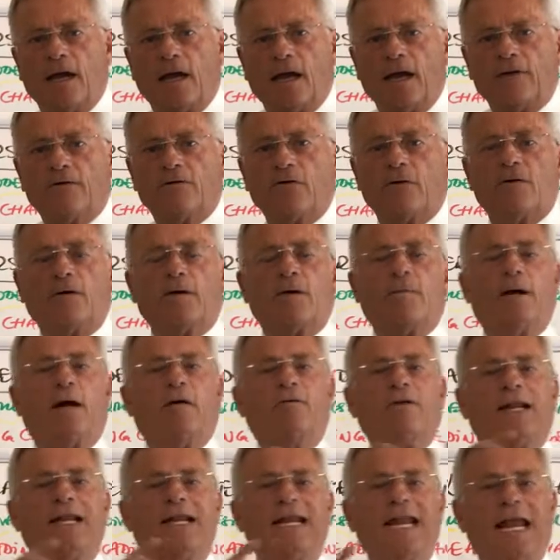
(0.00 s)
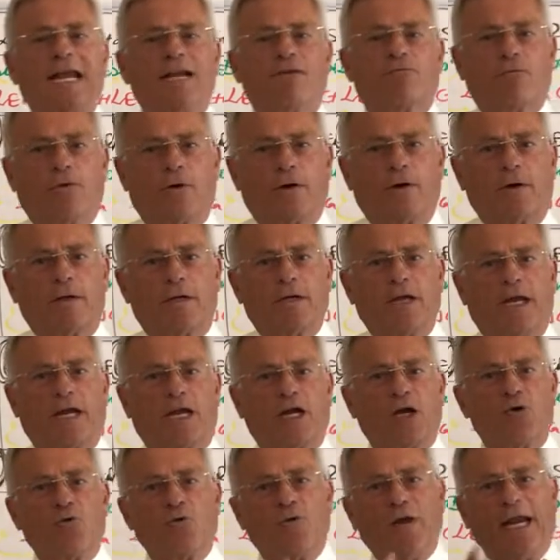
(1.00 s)
I talk about a network, a
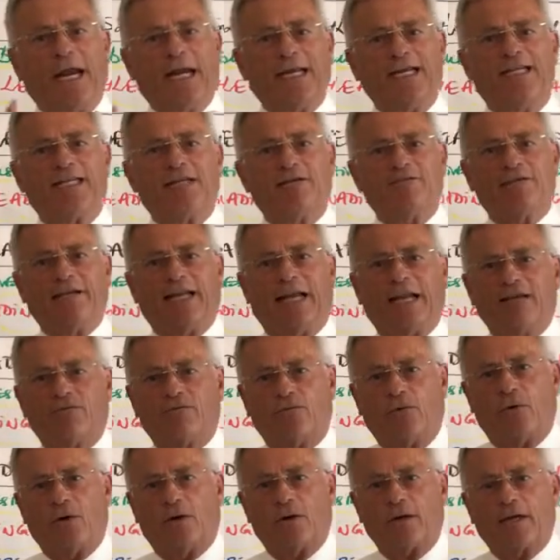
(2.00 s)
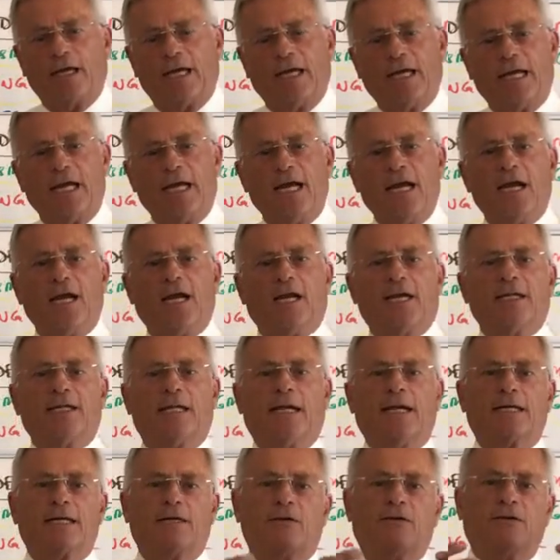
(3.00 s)
creative network
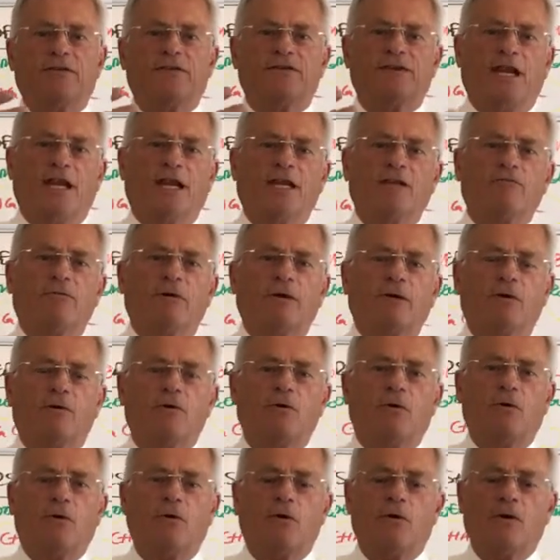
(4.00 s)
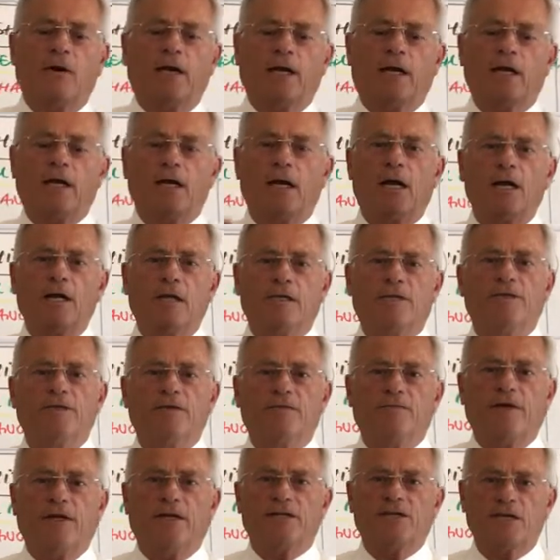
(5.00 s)
that contains what I call a
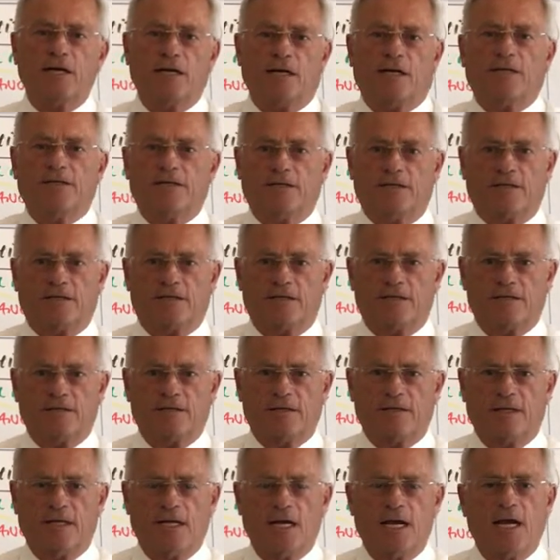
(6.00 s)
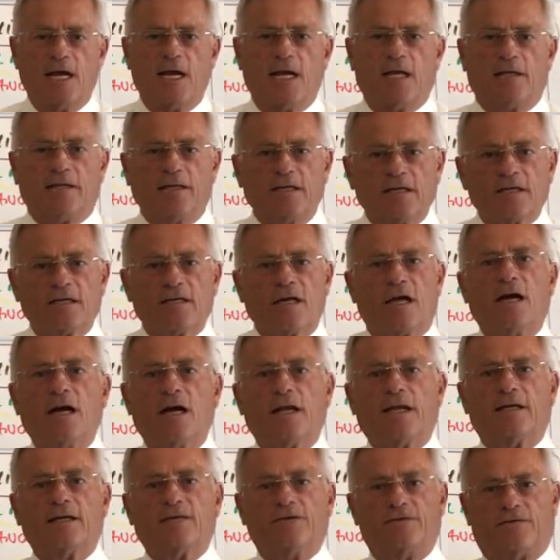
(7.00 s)
collective intelligence. This
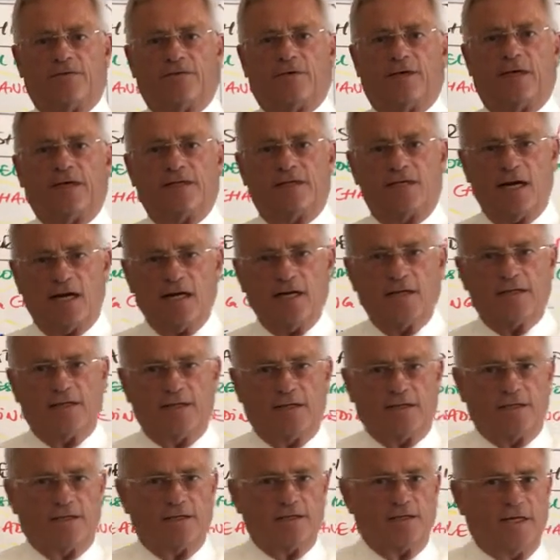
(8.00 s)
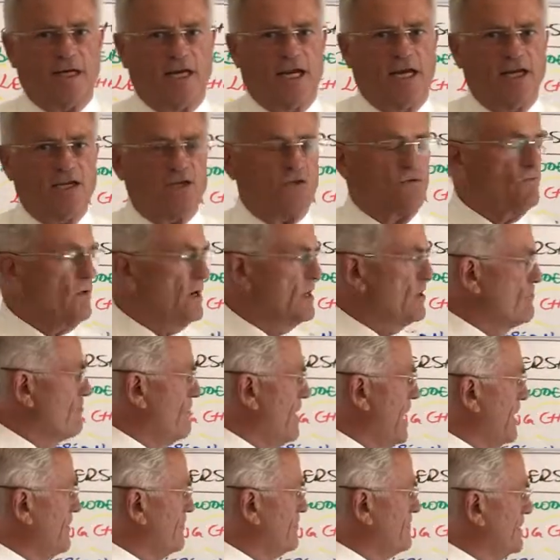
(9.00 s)
collective intelligence is what
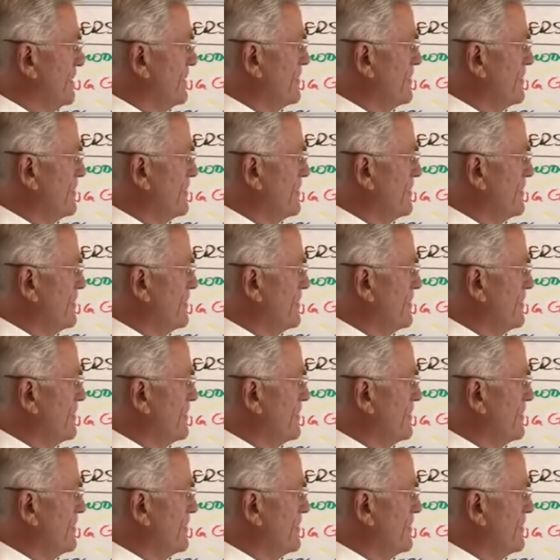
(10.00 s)
drives